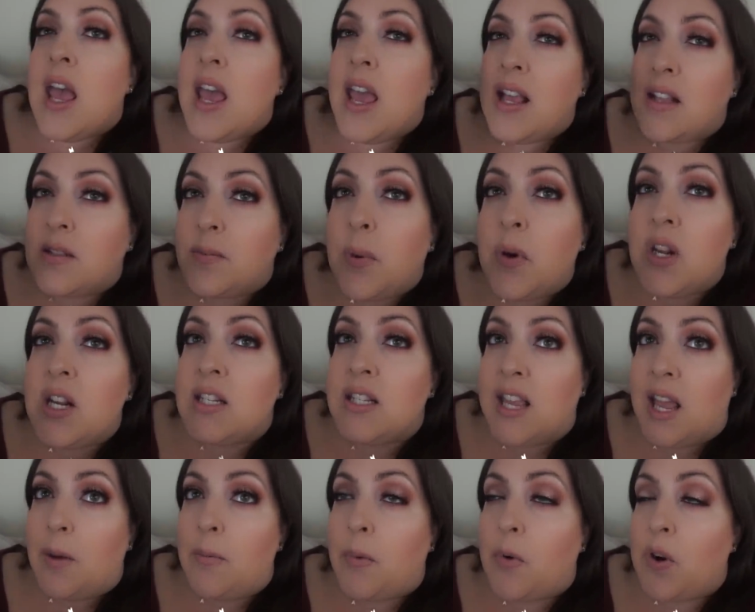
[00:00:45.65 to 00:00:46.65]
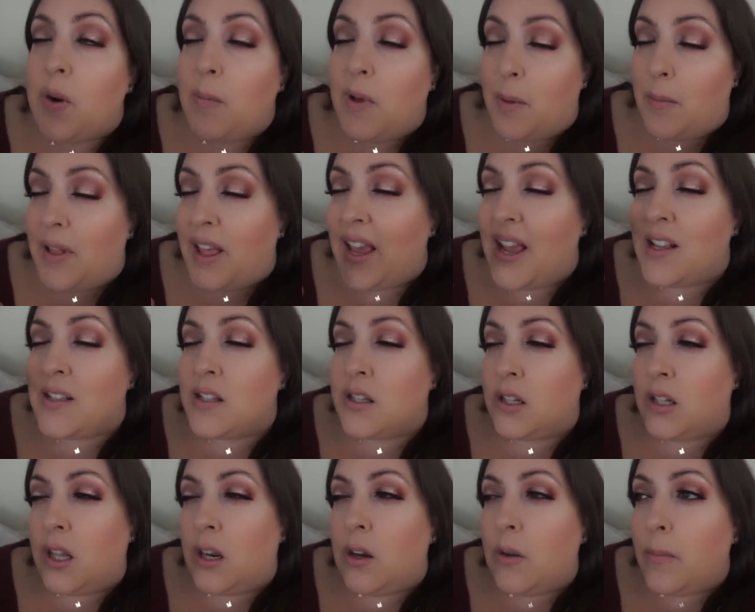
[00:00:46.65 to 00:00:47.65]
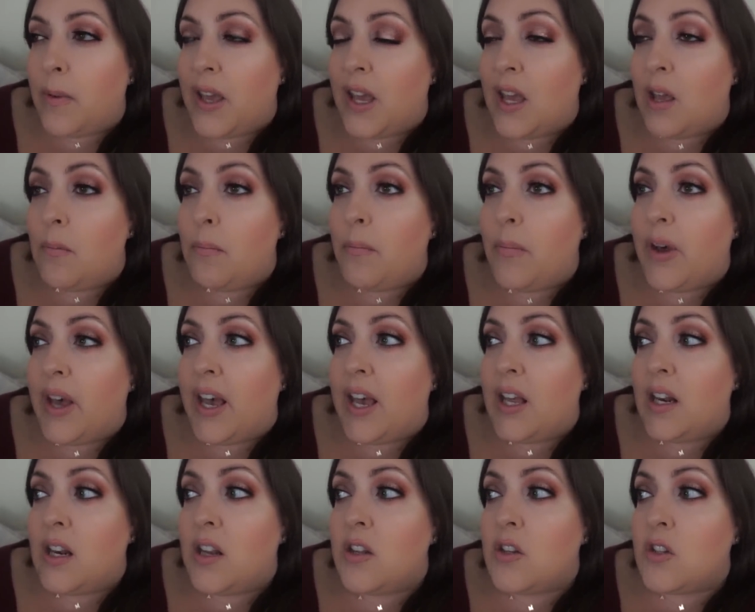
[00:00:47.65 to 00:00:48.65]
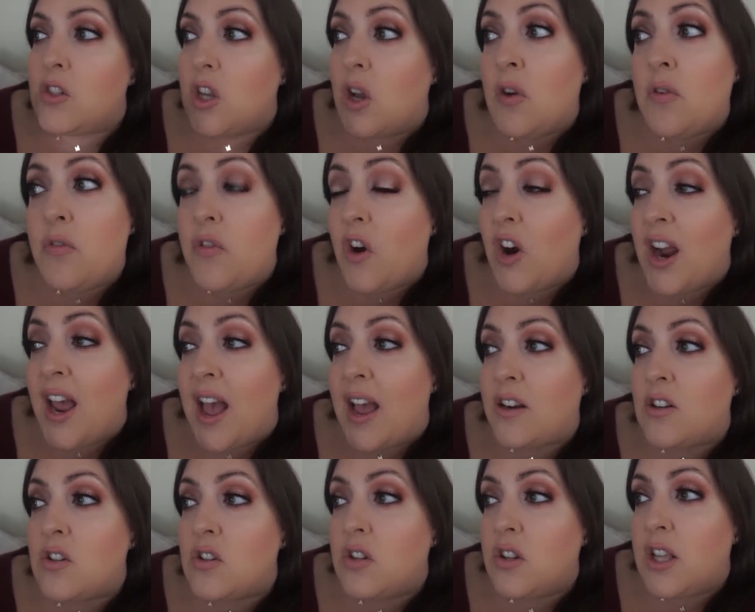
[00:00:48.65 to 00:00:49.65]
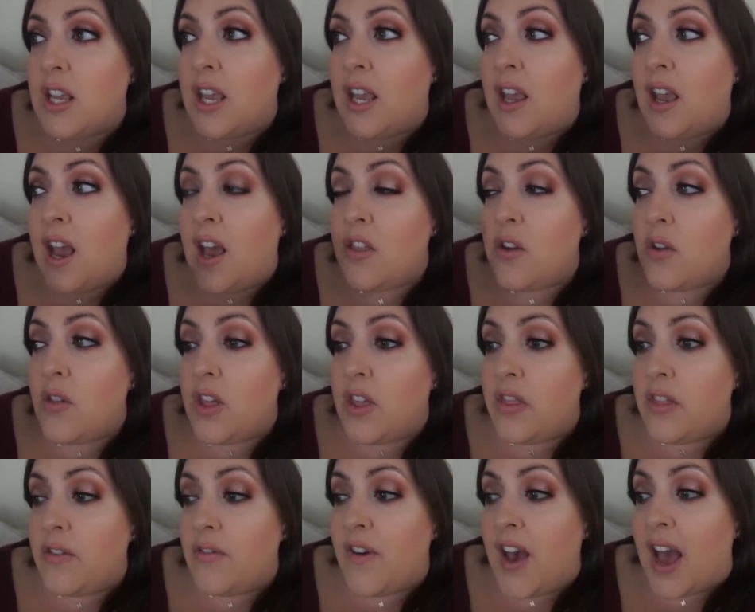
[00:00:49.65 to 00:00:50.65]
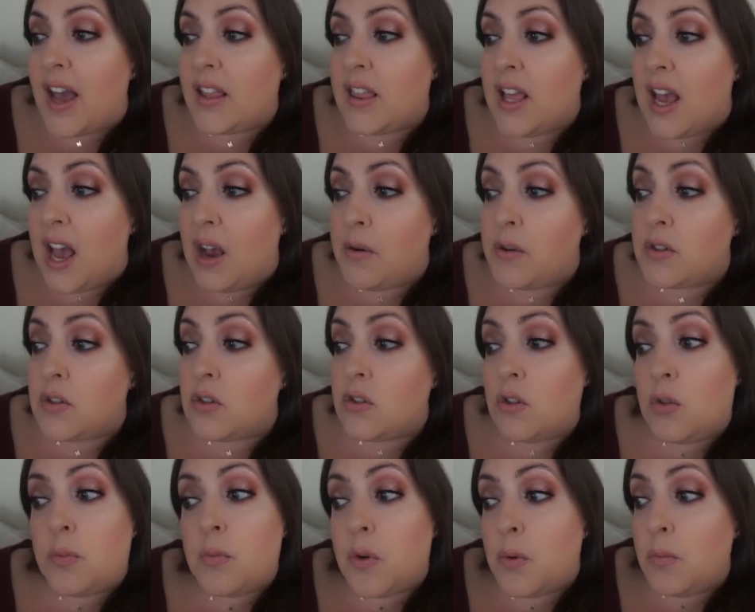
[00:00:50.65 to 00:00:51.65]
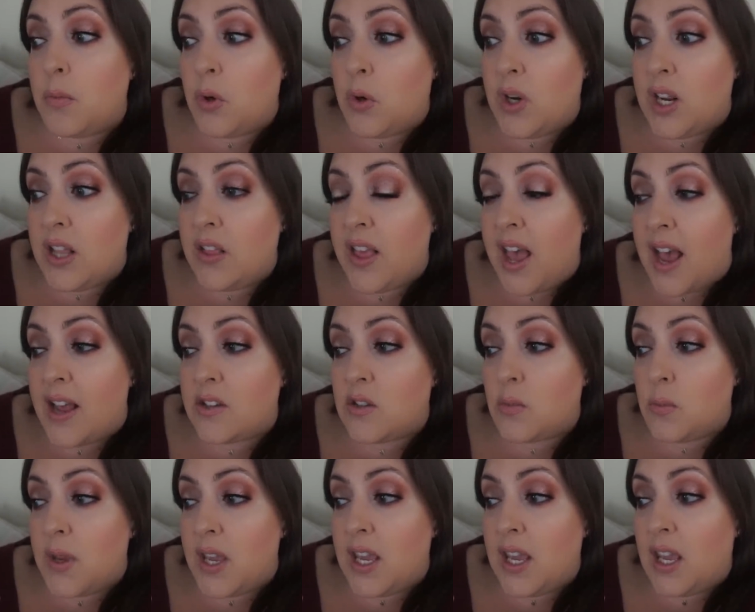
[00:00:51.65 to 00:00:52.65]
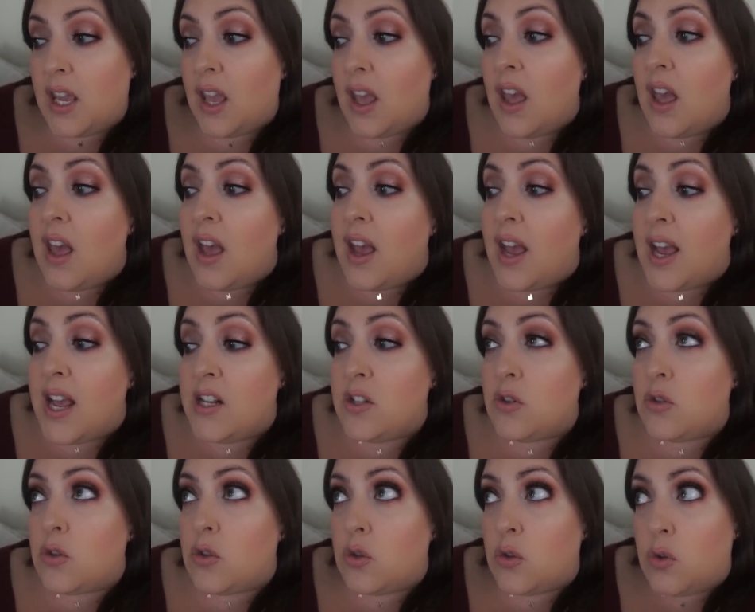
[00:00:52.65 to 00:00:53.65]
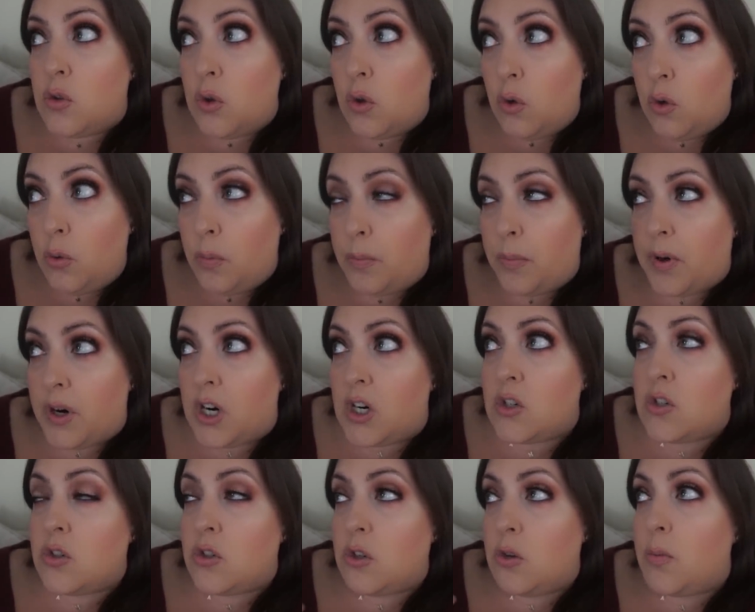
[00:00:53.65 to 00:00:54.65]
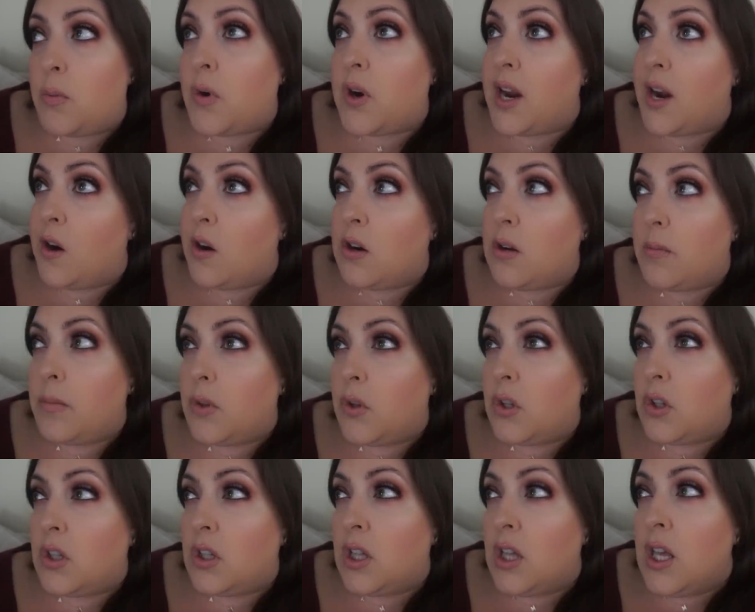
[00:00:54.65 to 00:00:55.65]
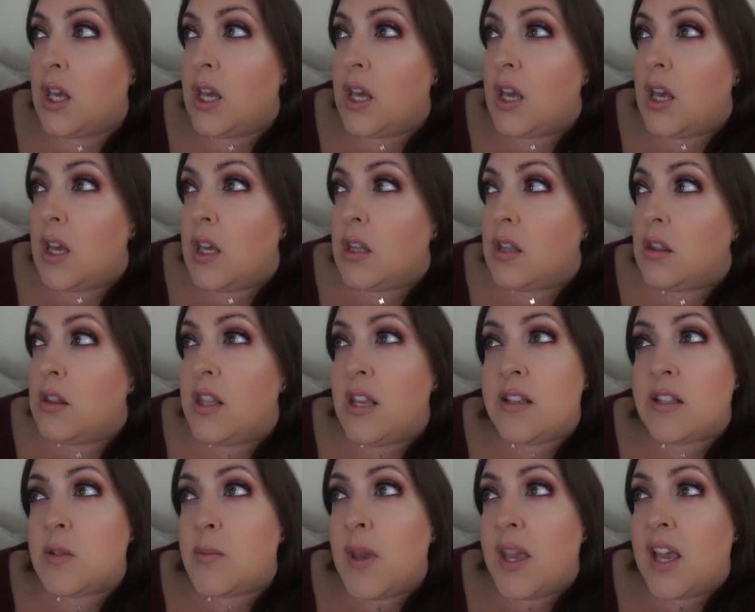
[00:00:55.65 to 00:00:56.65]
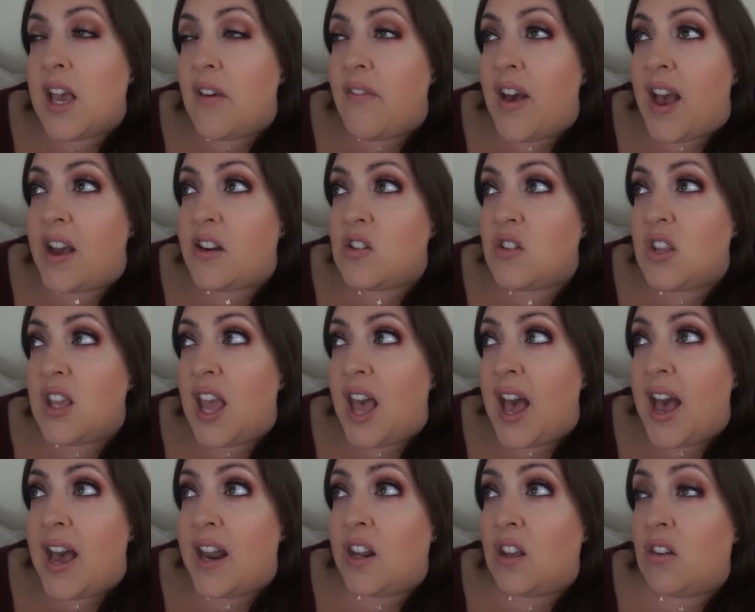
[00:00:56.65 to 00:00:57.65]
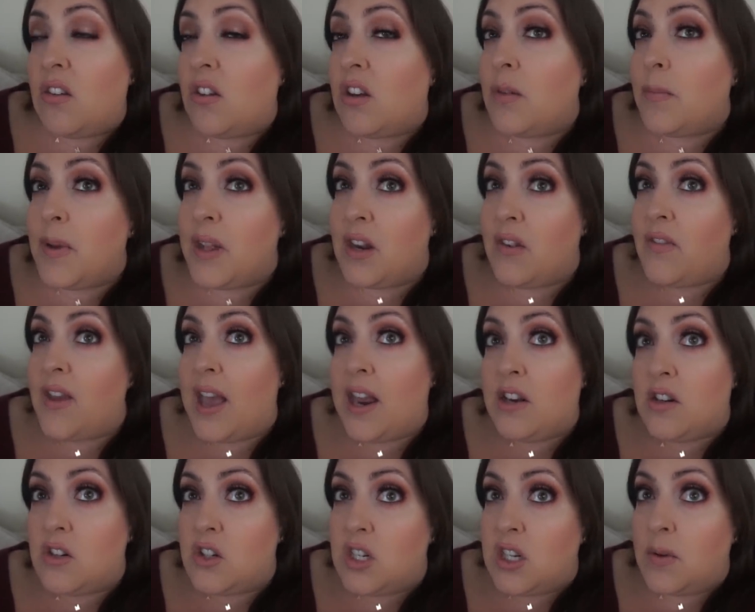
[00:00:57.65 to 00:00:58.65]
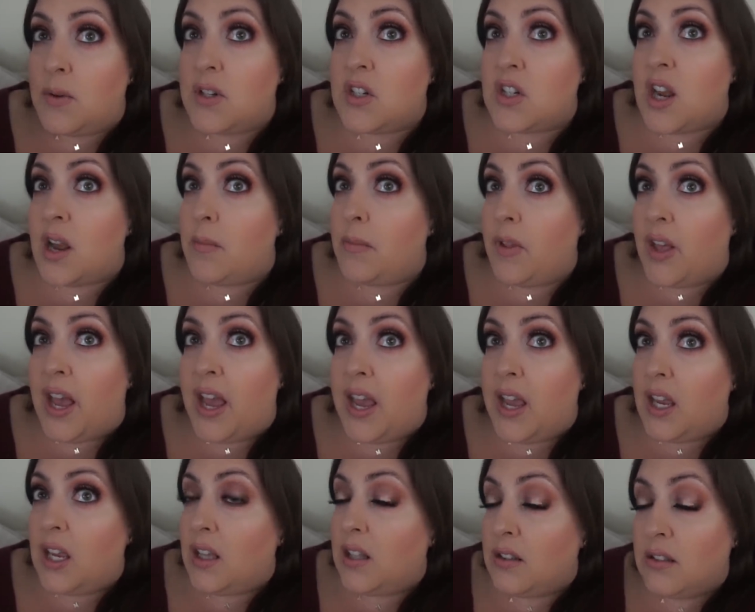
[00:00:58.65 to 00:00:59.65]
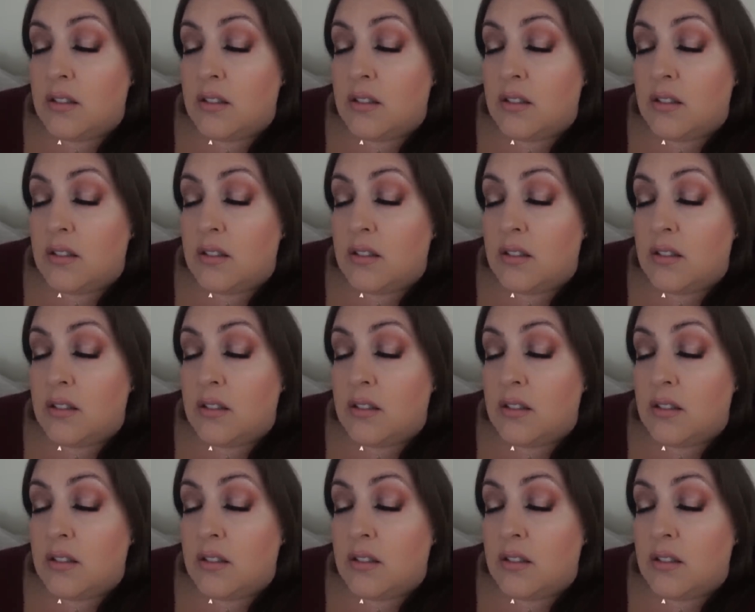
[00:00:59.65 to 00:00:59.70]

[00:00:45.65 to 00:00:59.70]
it's put a damper in my plans a little bit, but so far actually, other than the fact that I was super moody last week and super, super irritable, this week I've actually had a good bit of energy, which I'm like,